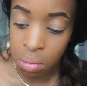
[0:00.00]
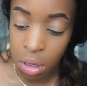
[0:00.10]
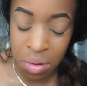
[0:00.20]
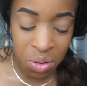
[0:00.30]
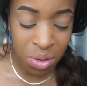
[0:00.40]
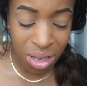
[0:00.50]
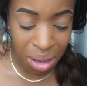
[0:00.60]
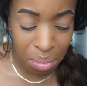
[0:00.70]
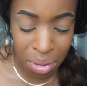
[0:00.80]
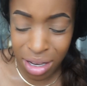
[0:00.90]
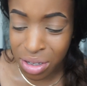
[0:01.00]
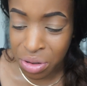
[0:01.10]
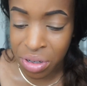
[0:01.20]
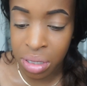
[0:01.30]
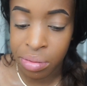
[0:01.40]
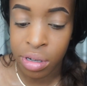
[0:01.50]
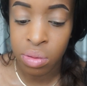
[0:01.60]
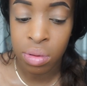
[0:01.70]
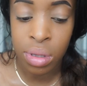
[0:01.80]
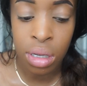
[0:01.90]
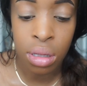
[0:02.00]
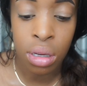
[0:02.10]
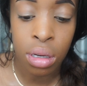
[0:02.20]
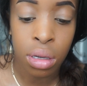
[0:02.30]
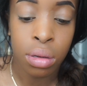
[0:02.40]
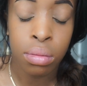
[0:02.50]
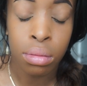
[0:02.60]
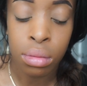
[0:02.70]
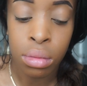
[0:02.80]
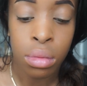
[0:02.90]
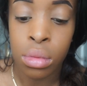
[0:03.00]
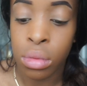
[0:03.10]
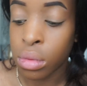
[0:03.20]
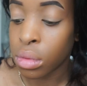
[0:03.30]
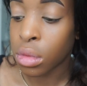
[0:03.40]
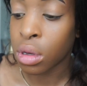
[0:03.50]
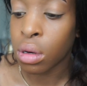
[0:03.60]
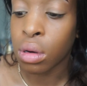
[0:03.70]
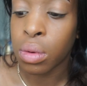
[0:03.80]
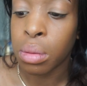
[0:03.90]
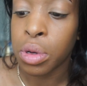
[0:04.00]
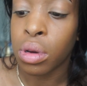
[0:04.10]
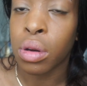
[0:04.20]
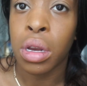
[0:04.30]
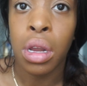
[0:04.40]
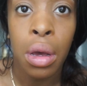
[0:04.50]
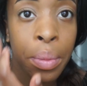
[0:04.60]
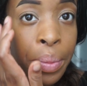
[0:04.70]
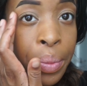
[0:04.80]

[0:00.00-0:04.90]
Maybe this wasn't the best crease brush. What was I thinking? I don't know what I'm doing right now.